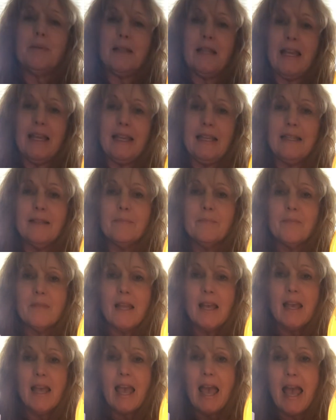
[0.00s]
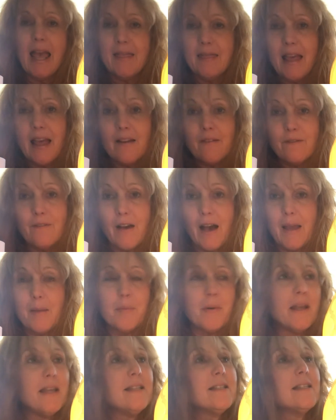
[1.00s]
plate, and that
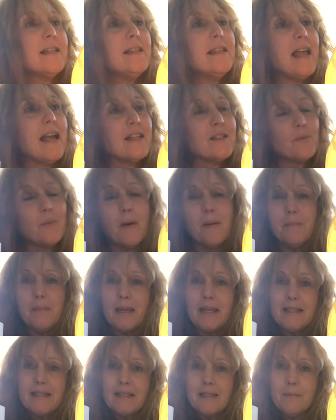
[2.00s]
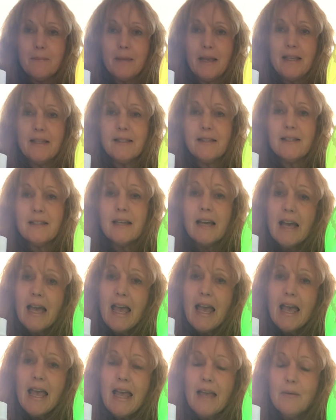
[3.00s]
vibrates, and that's what makes the mist.
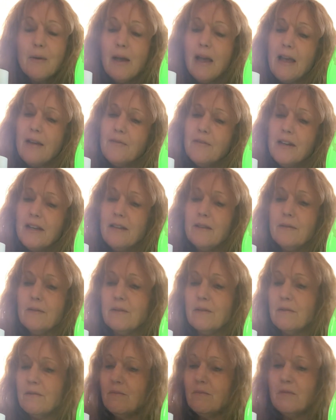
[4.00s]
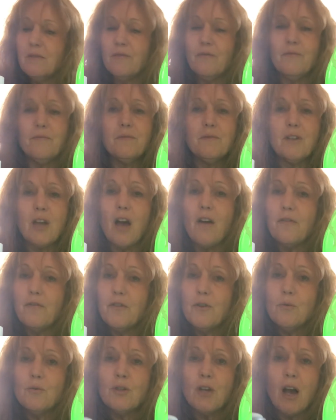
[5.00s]
Every
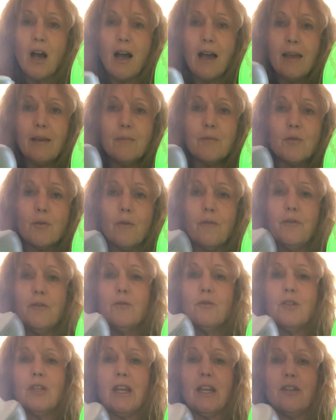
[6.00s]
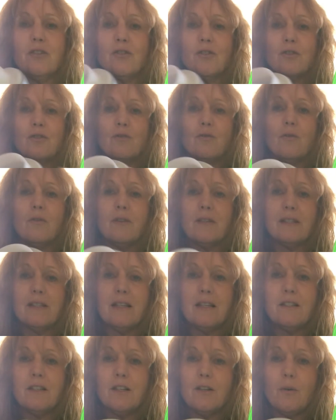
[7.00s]
few times, or if you change a strong
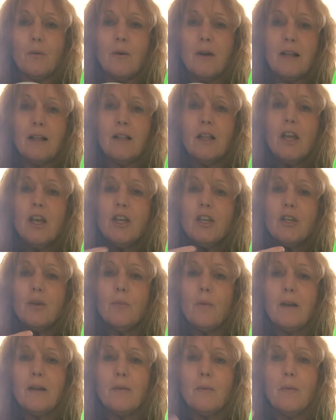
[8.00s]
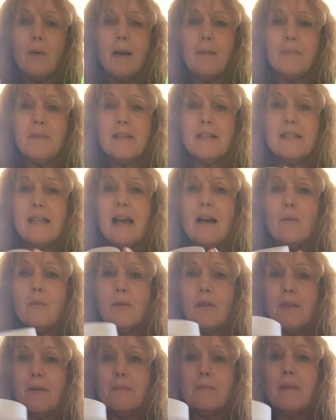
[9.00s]
scented oil, you want to wipe this out
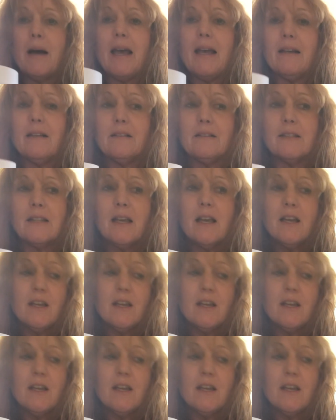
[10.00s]
with a mild